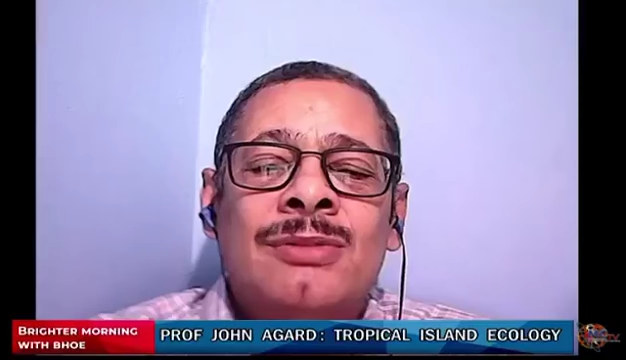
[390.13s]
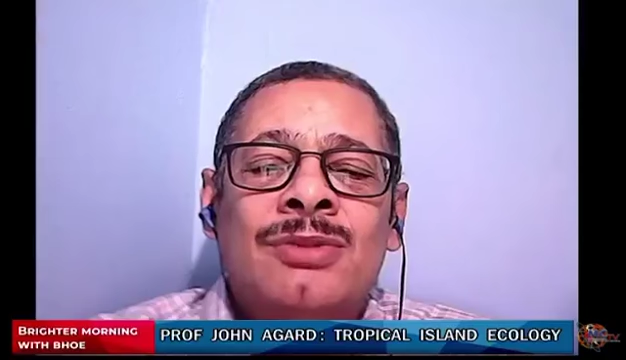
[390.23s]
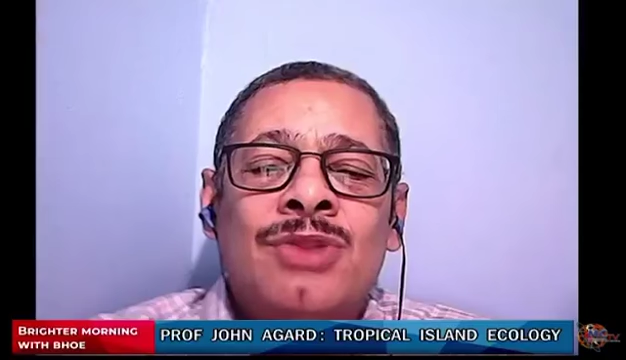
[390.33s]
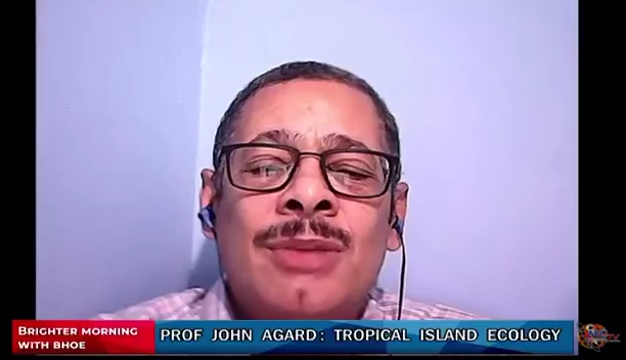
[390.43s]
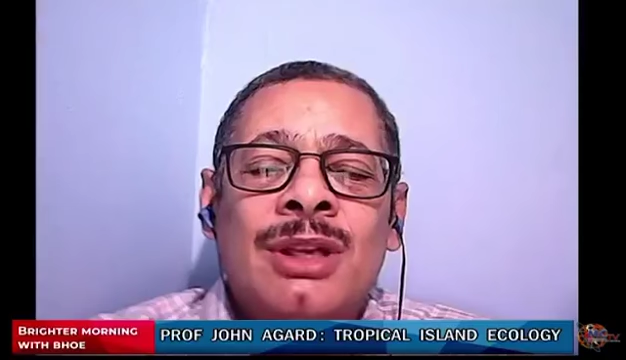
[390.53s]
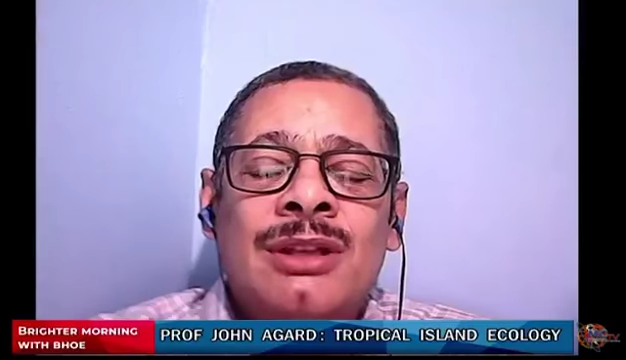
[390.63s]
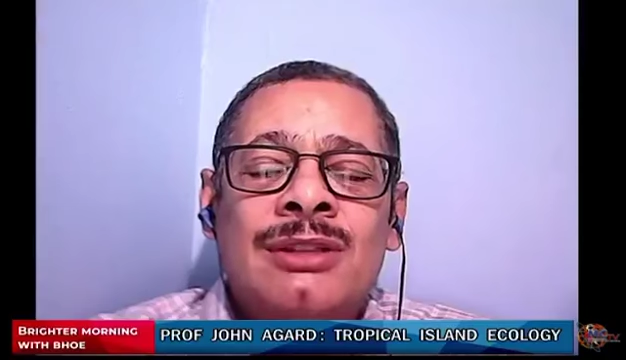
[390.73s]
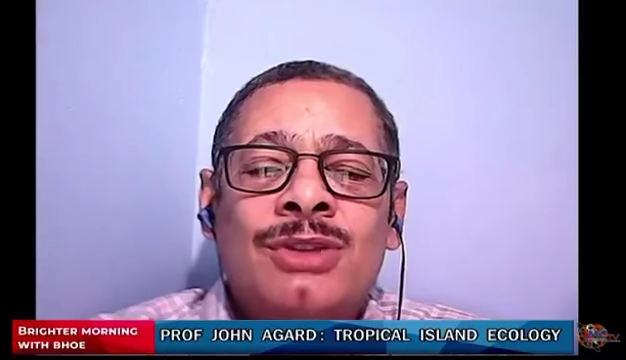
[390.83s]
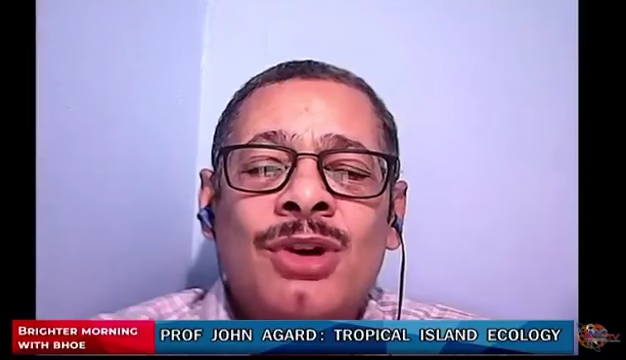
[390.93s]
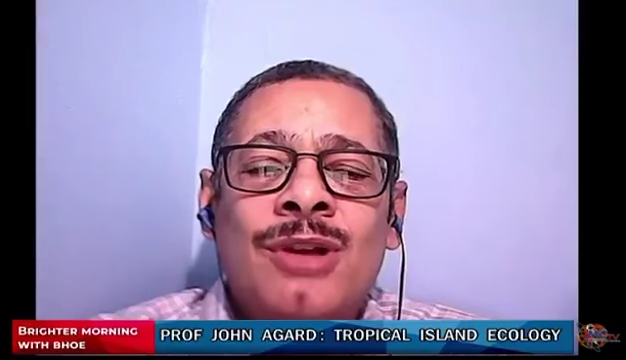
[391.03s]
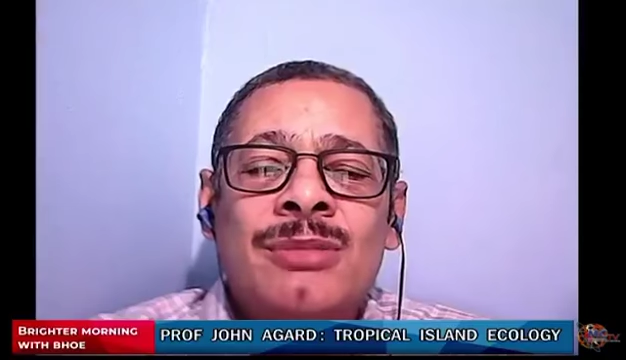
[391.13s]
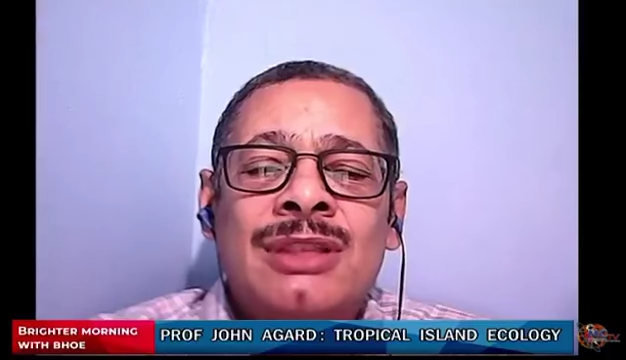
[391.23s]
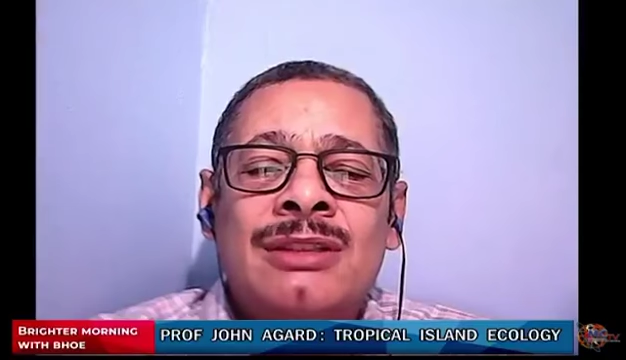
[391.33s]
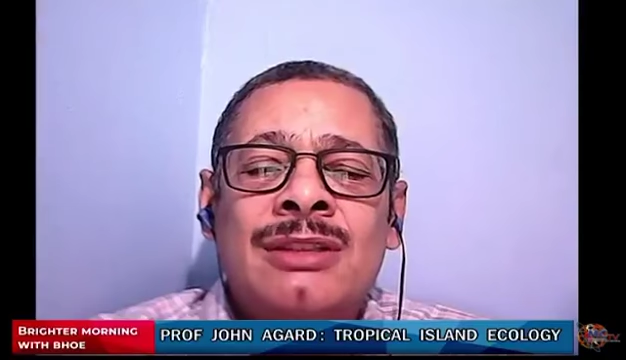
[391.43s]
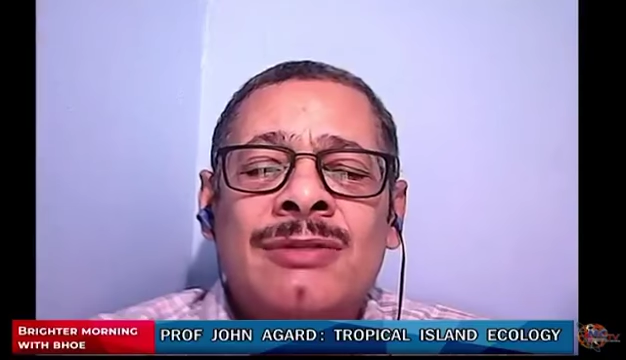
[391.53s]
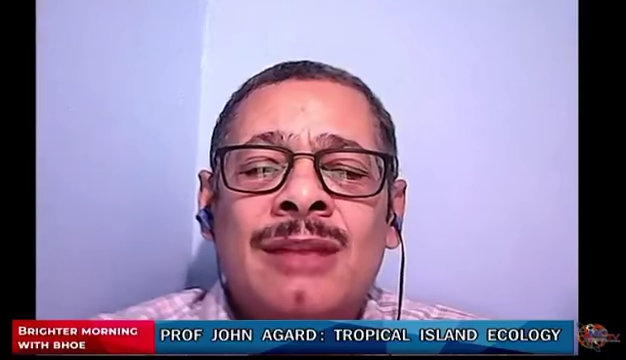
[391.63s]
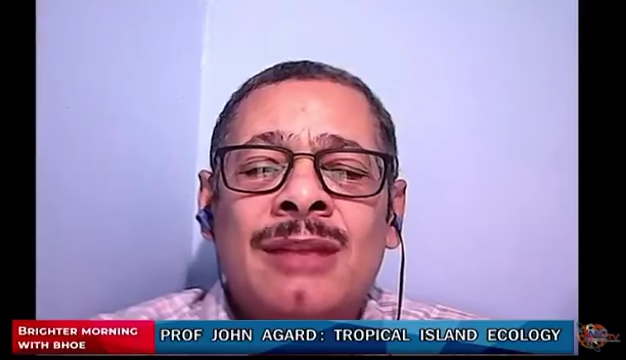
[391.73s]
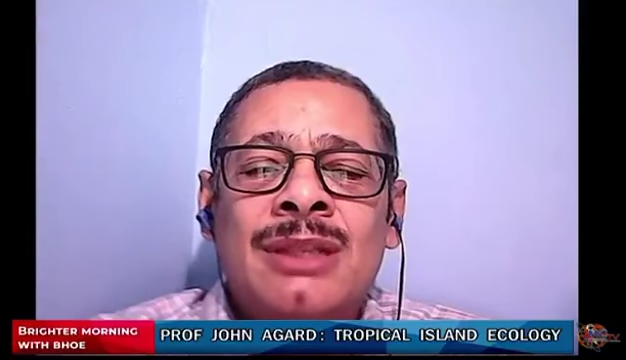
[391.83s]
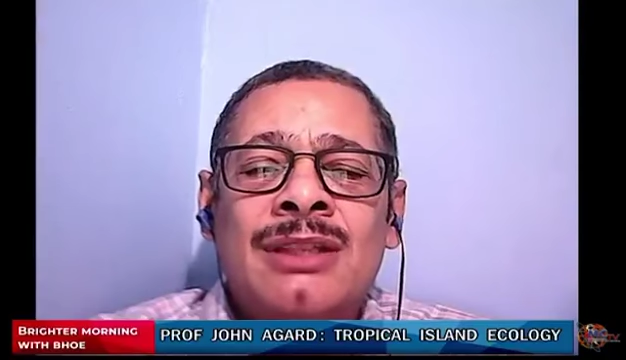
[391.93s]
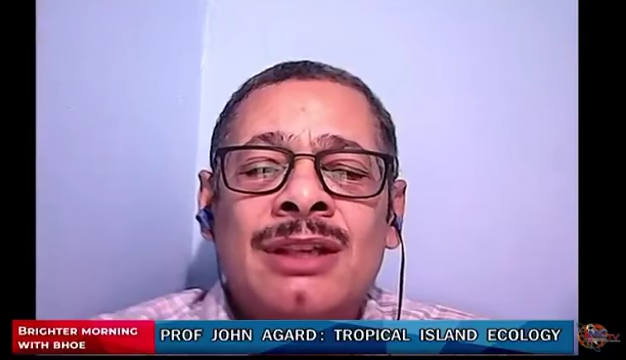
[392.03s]
tropical storms that develop
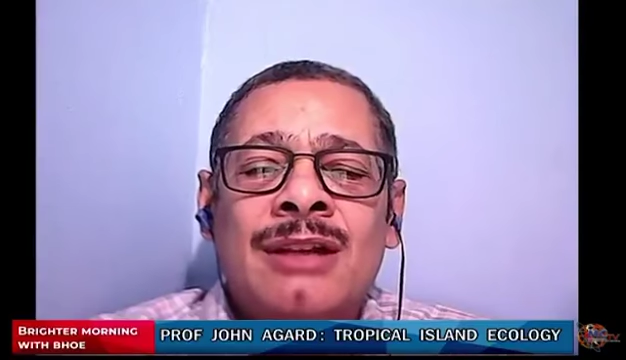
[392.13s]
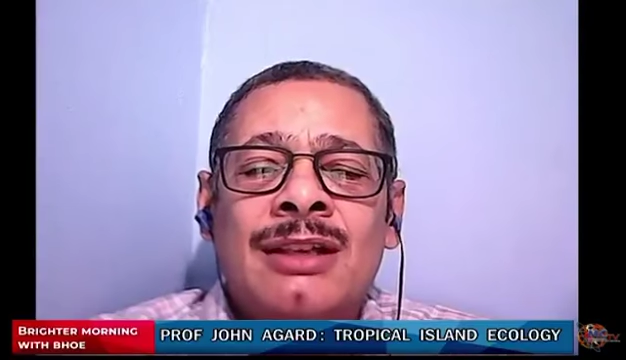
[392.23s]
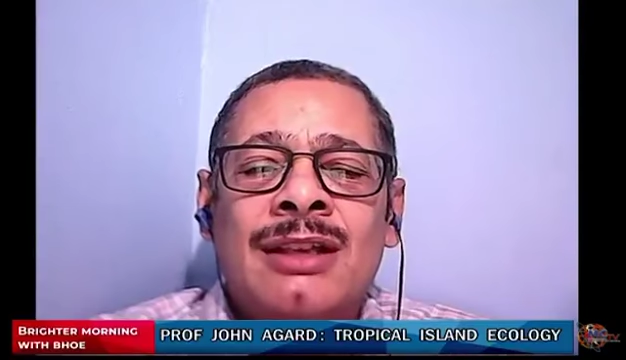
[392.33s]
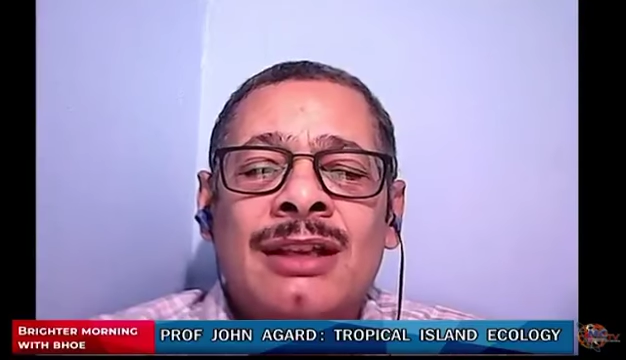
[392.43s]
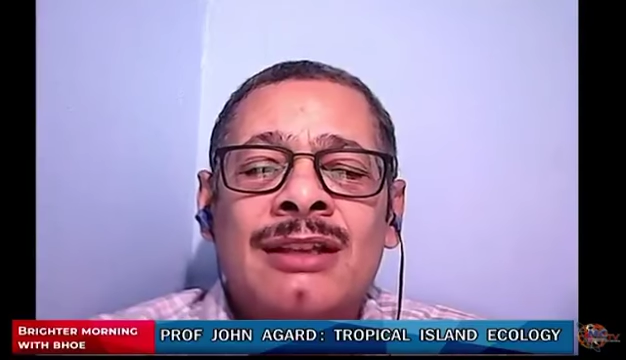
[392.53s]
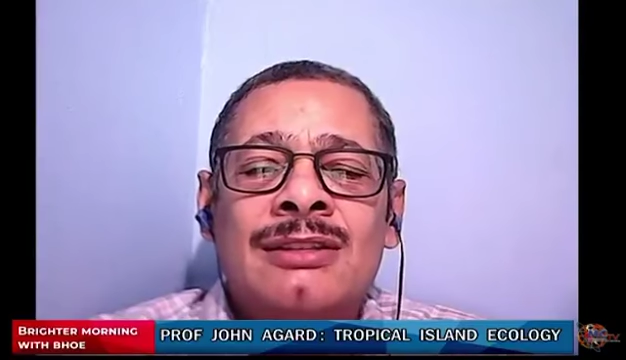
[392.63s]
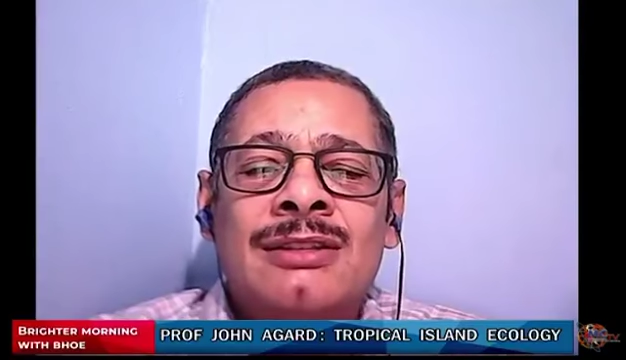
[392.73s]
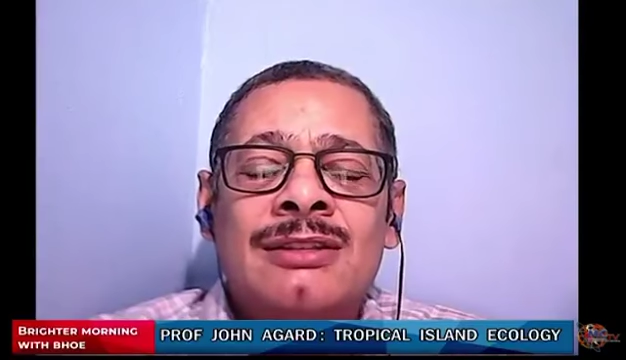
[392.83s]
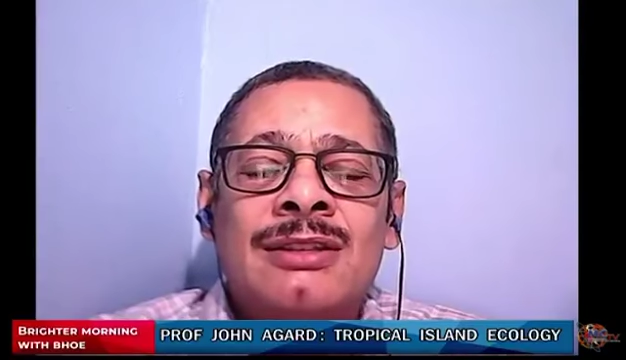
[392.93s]
into hurricanes